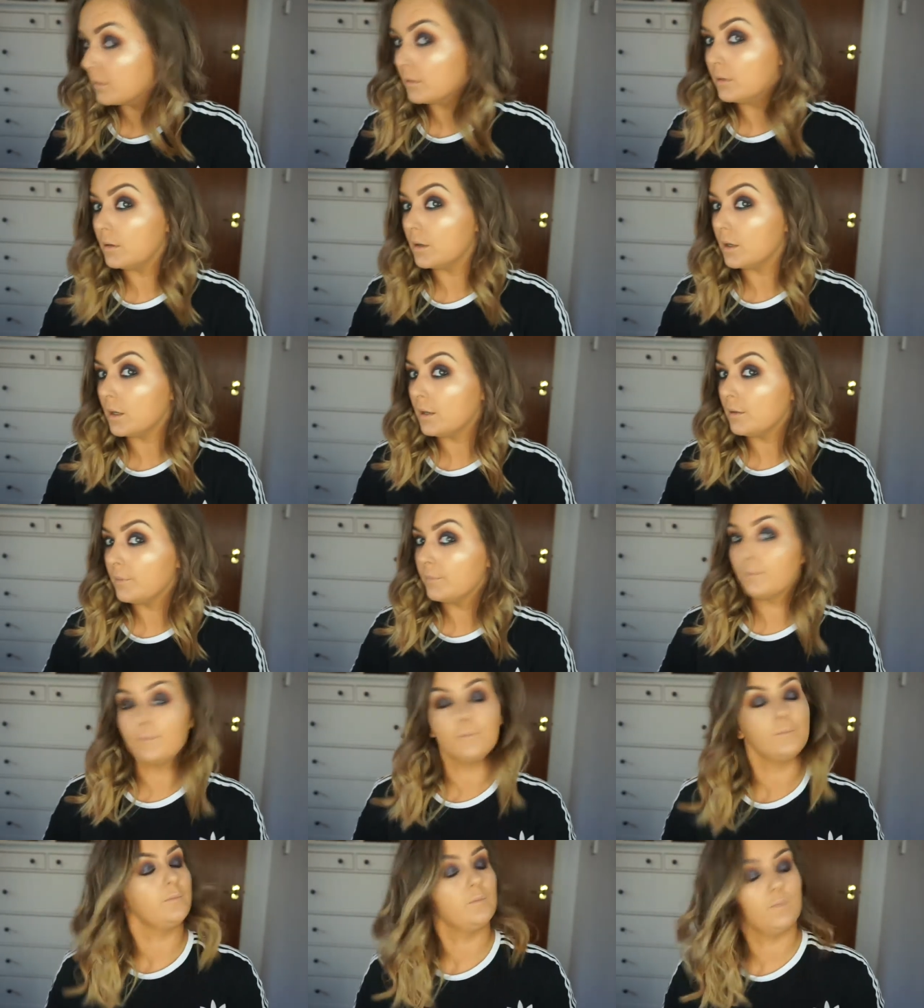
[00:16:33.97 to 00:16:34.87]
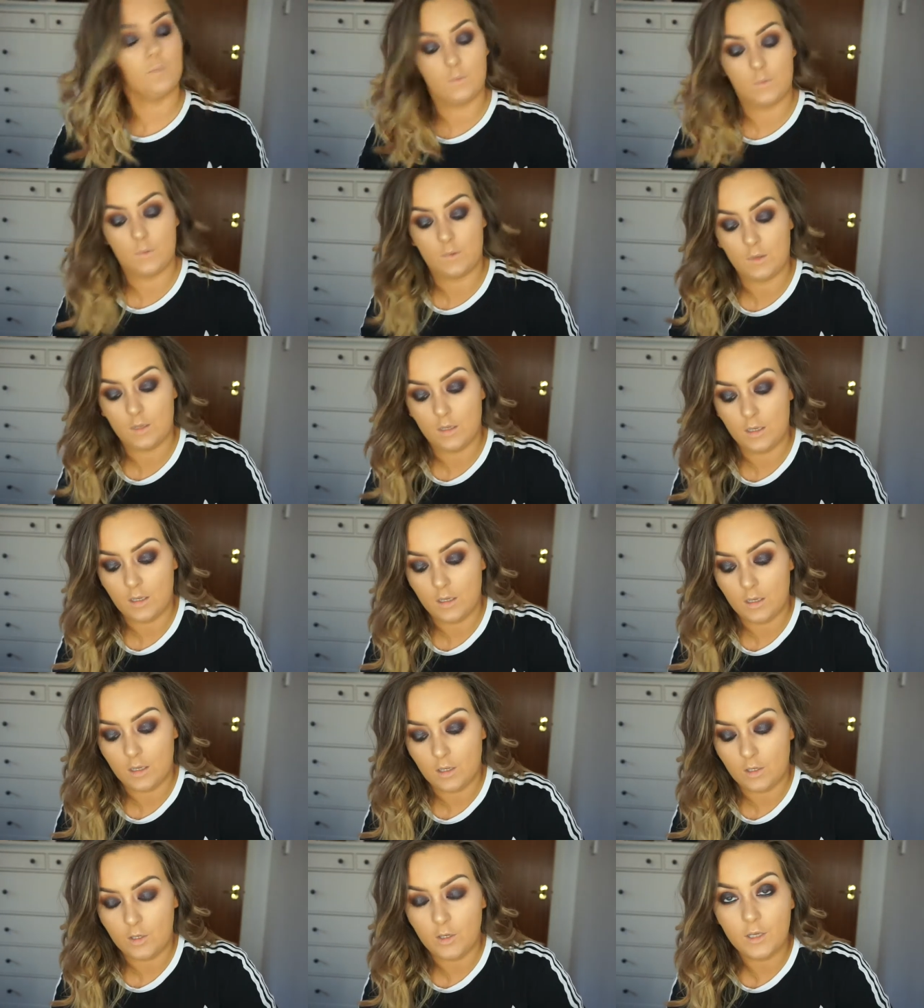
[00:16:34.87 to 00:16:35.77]
Okay.
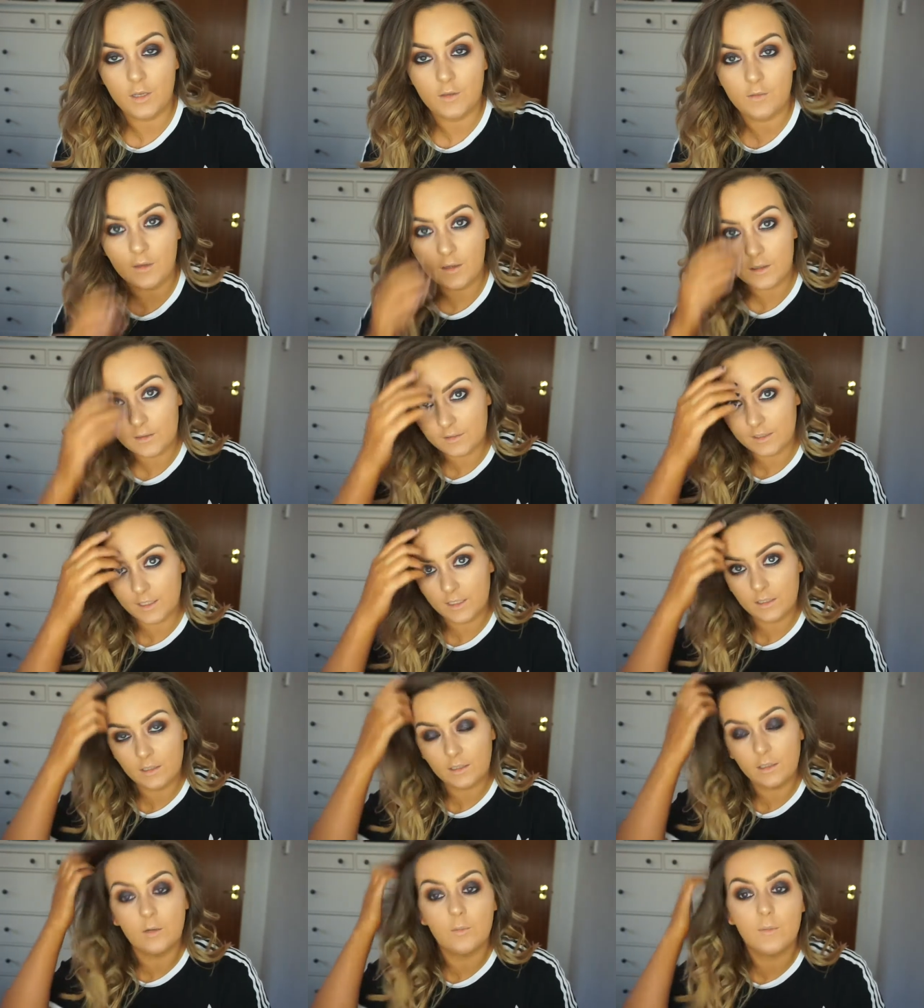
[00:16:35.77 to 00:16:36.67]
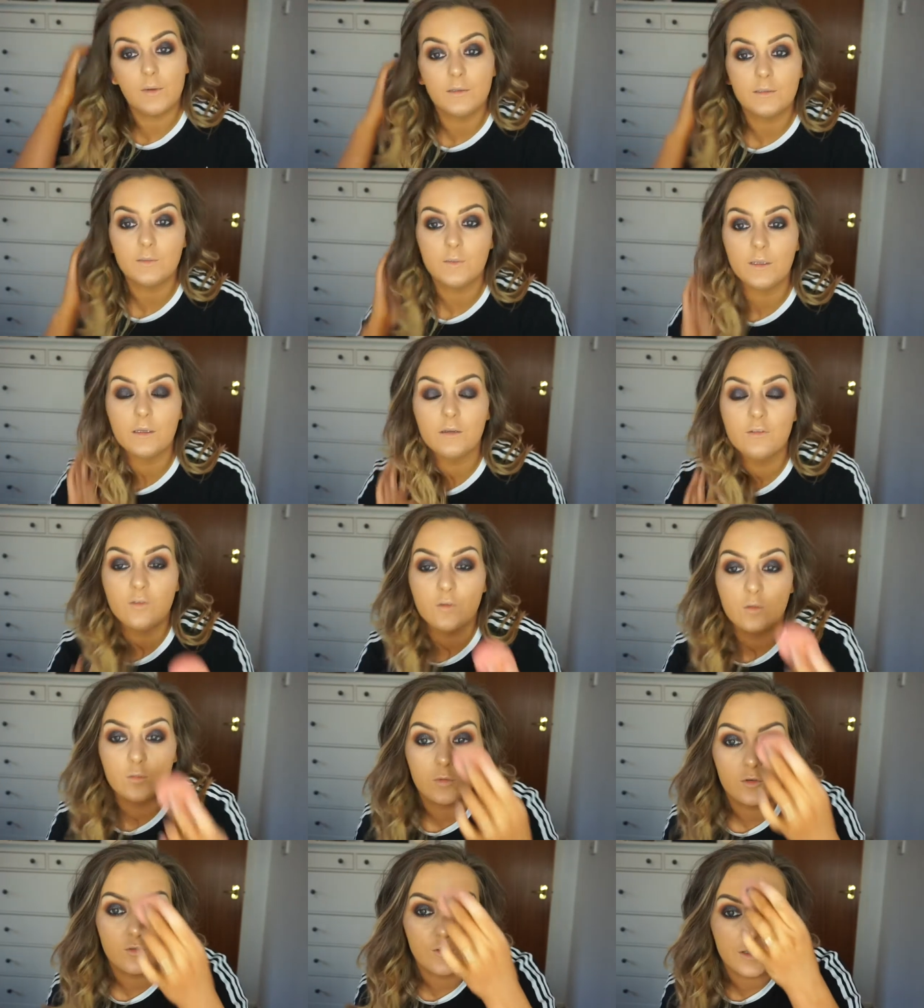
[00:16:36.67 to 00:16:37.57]
You can take a tiny little bit as well if you want
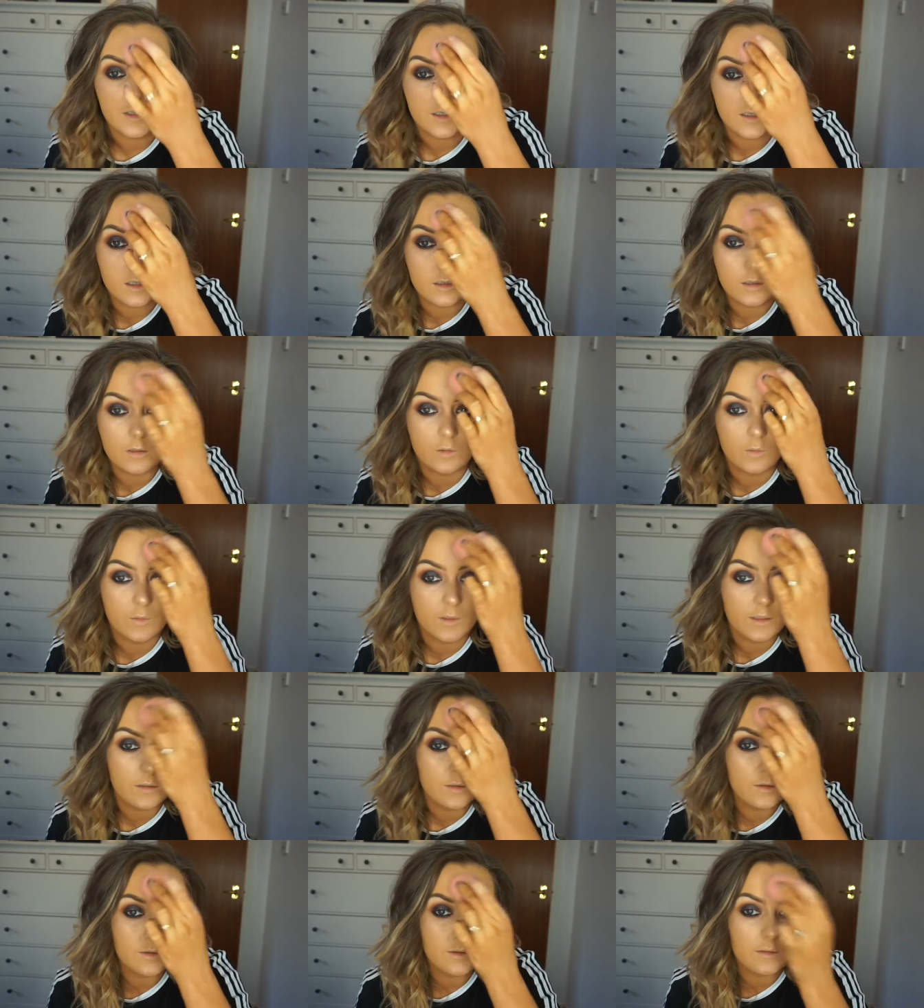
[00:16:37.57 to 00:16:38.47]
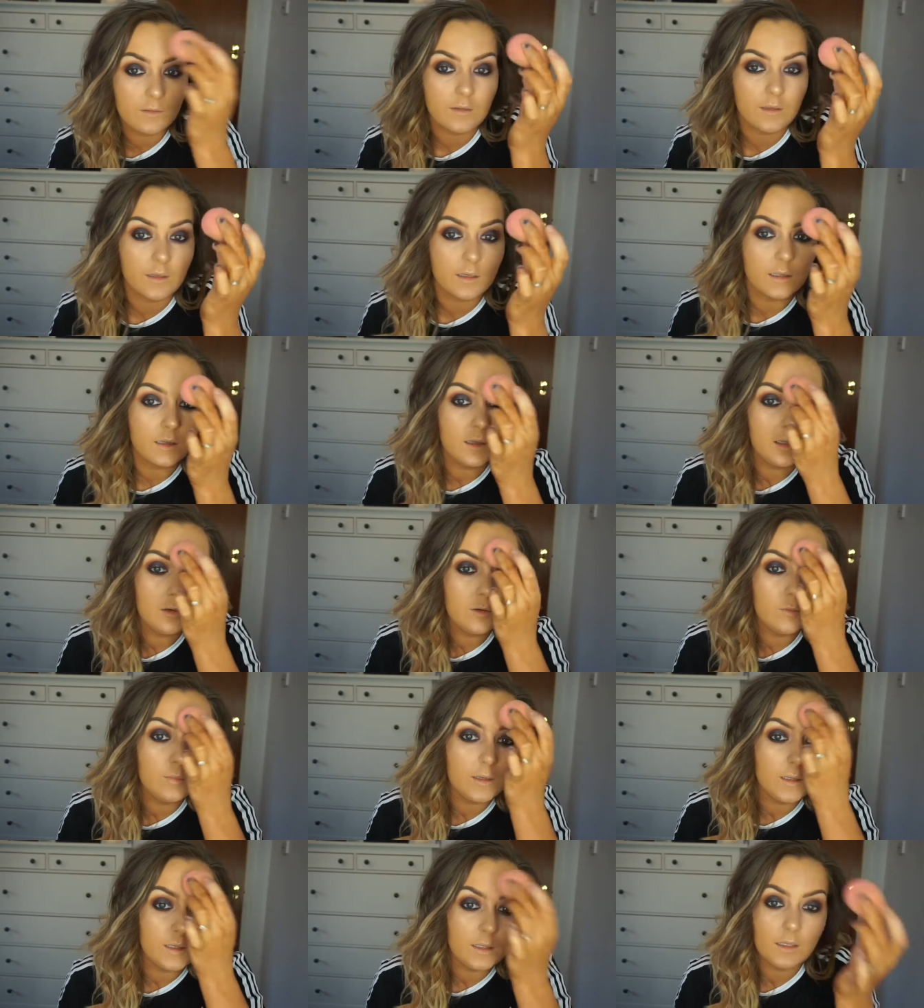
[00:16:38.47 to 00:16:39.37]
more of like a glowy look, and take a little
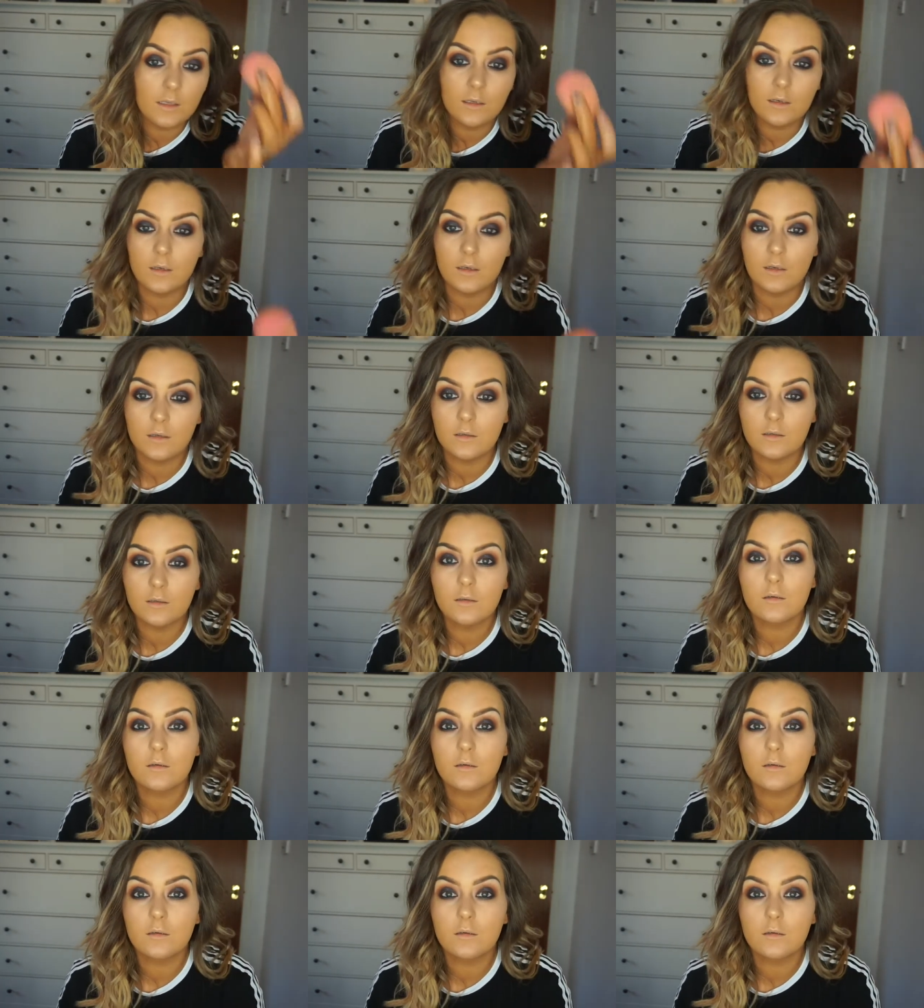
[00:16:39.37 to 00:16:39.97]
bit here